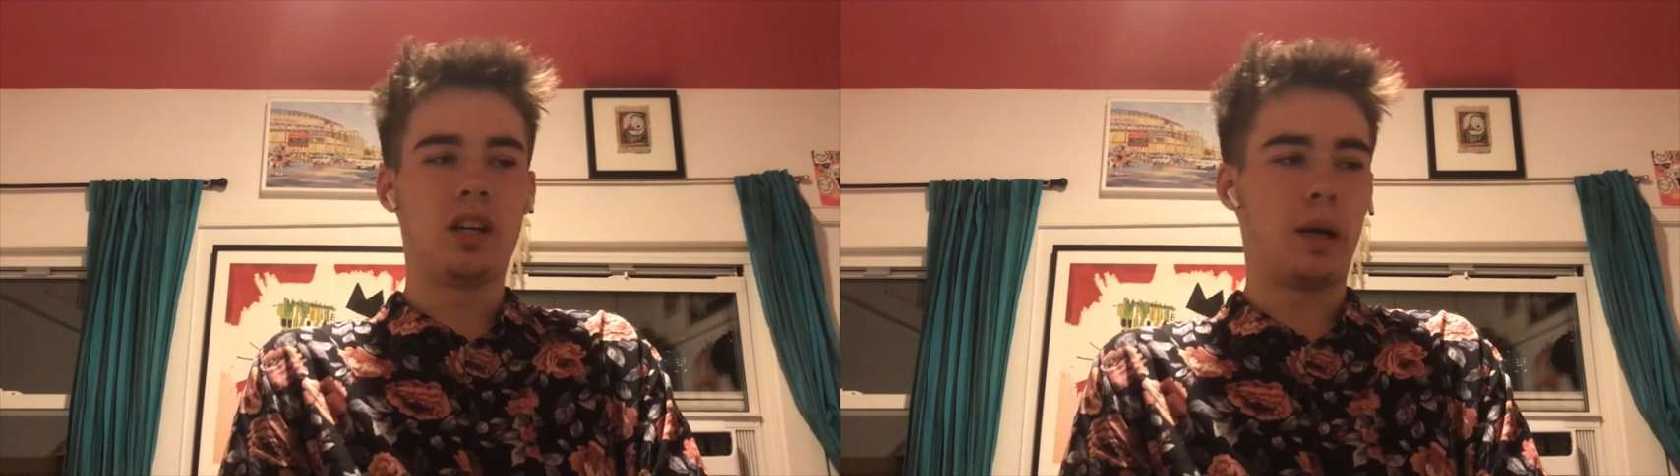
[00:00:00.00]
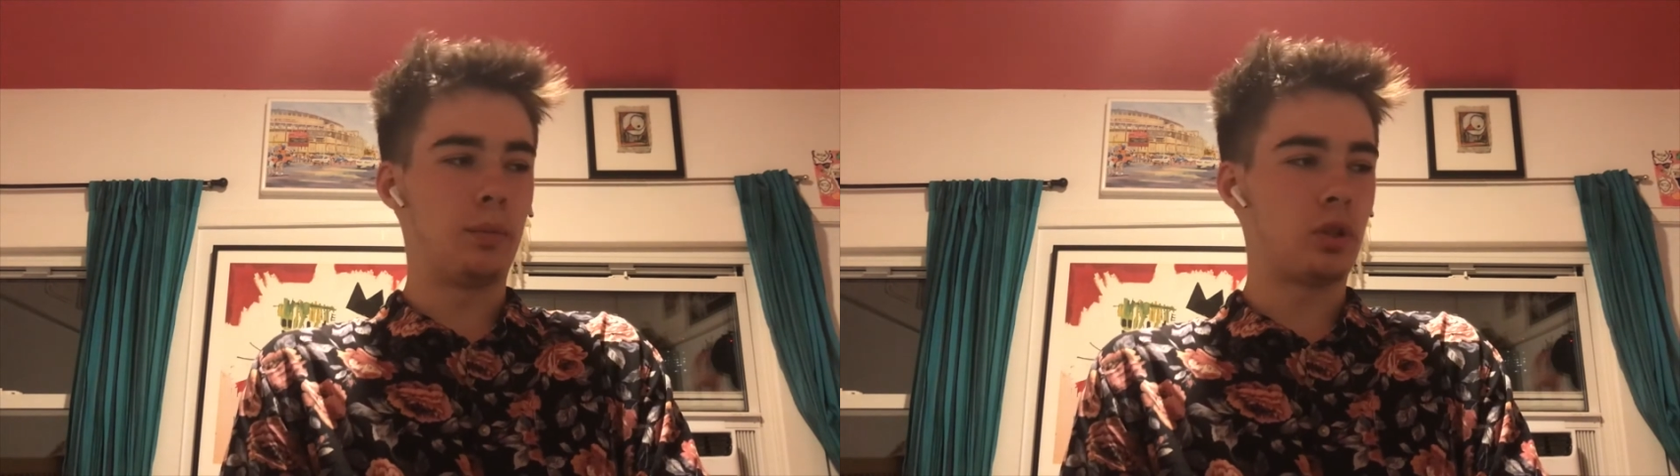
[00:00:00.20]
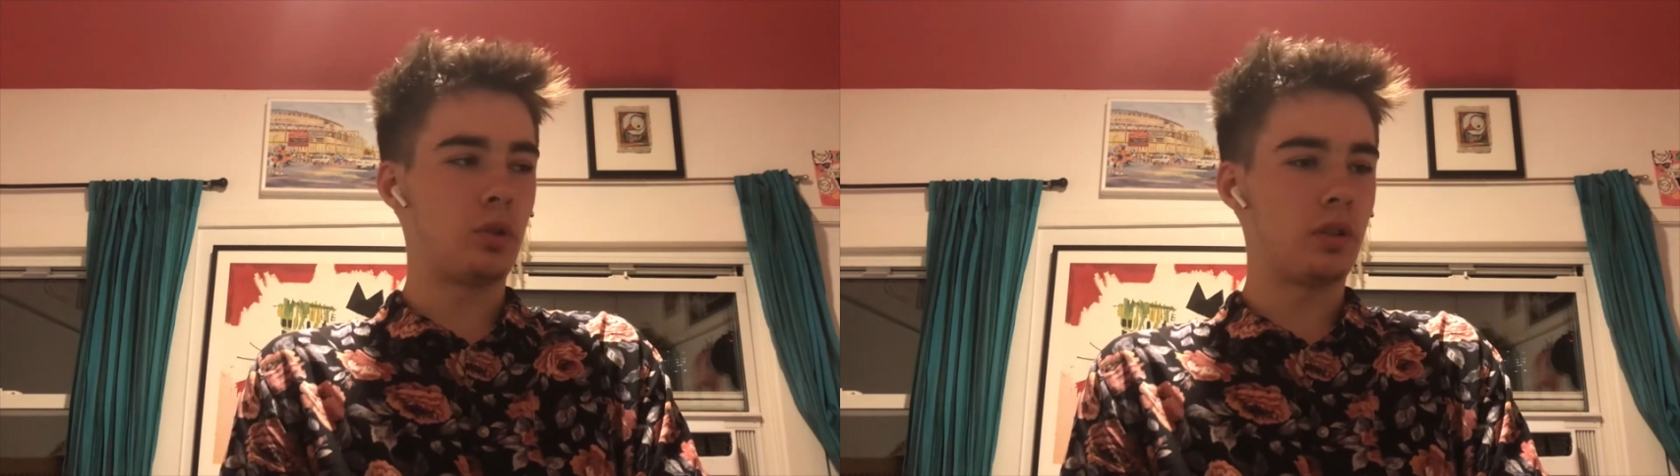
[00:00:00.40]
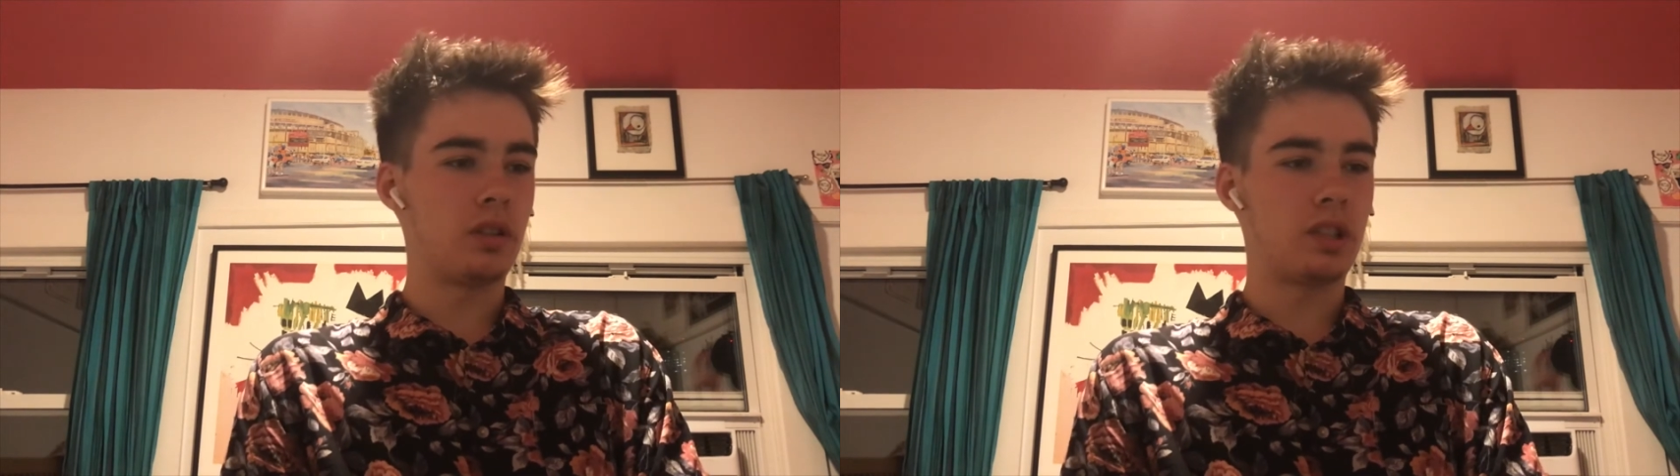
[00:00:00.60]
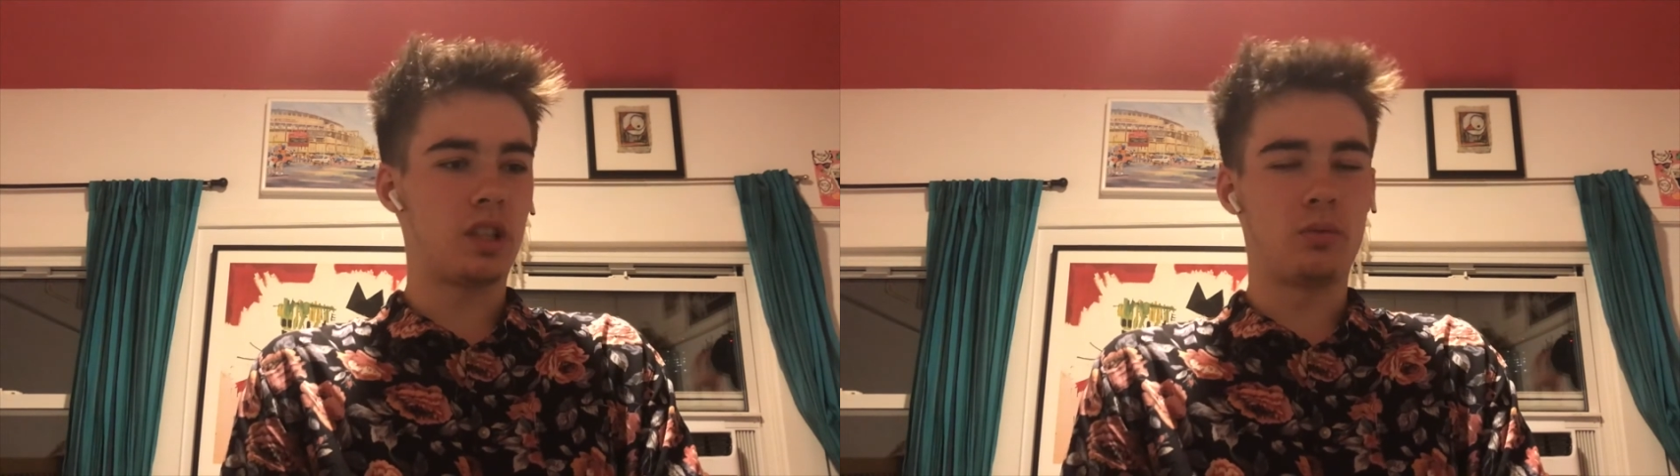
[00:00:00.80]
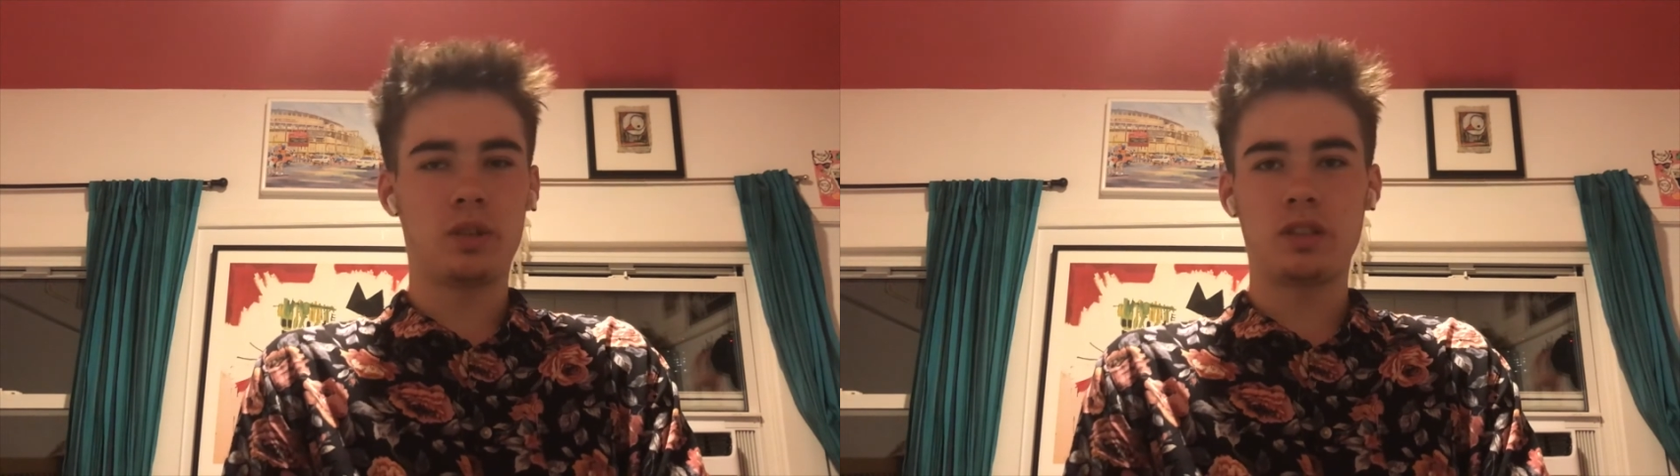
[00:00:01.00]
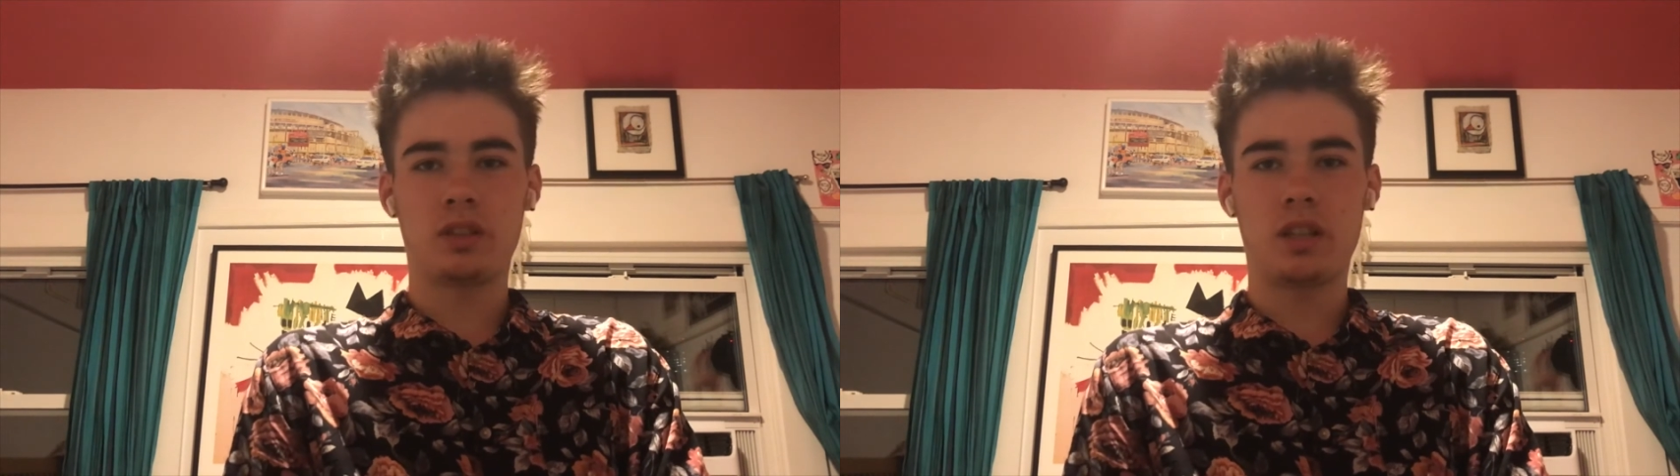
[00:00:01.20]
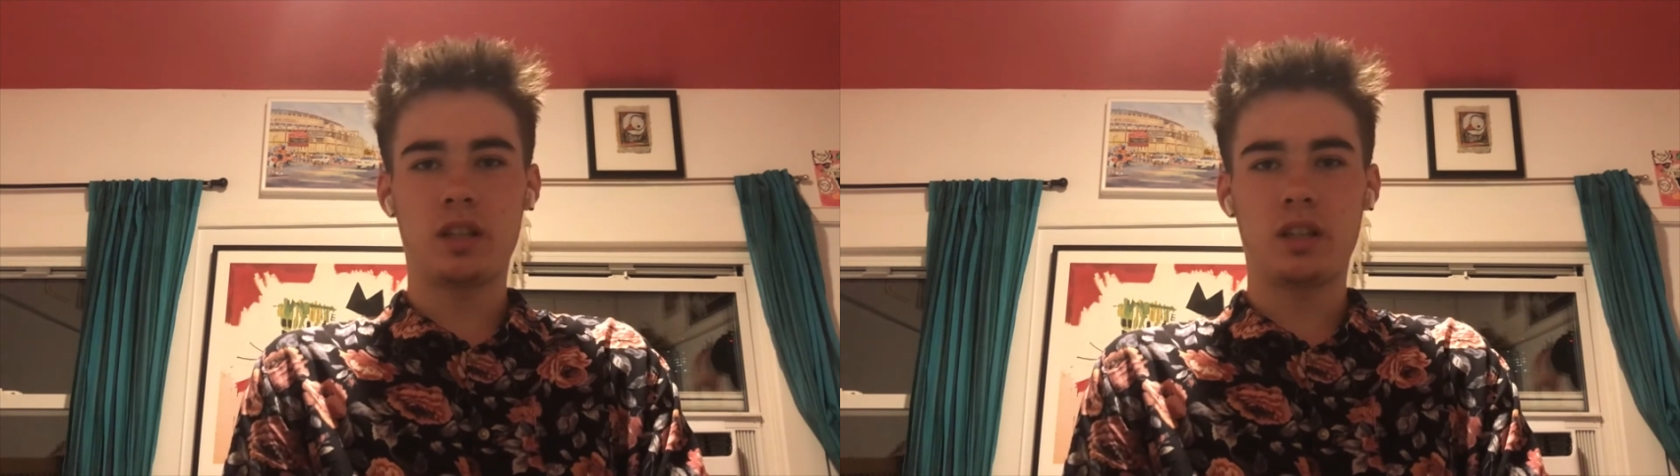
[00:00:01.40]
I'm recording this on
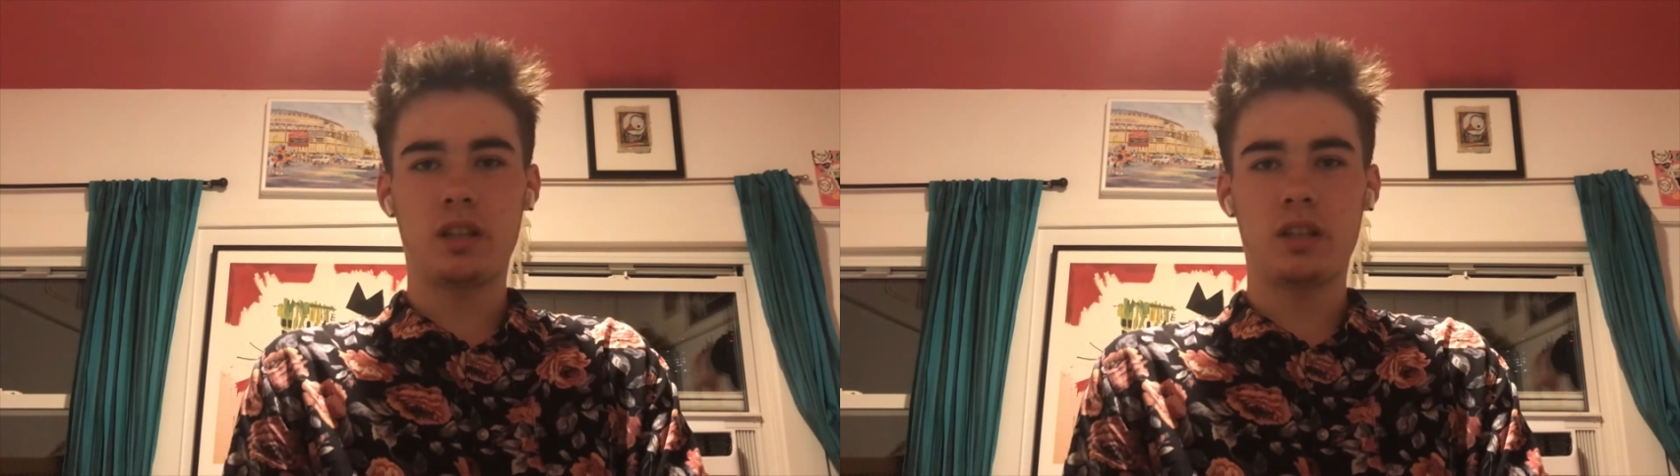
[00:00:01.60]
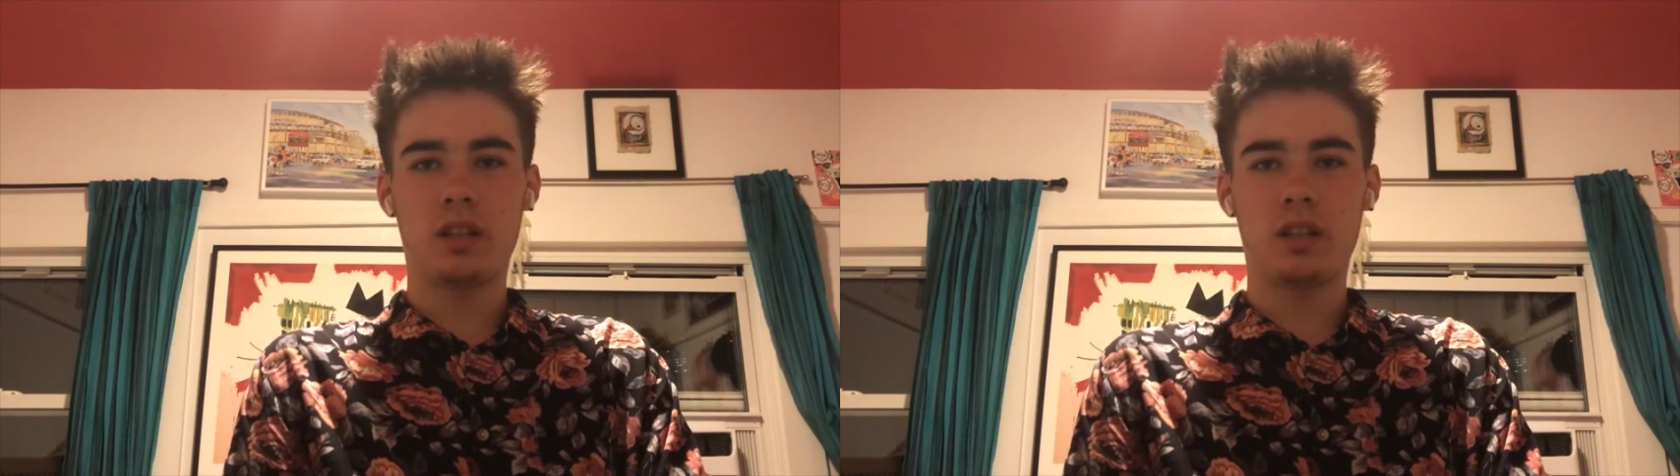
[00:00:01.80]
Wednesday,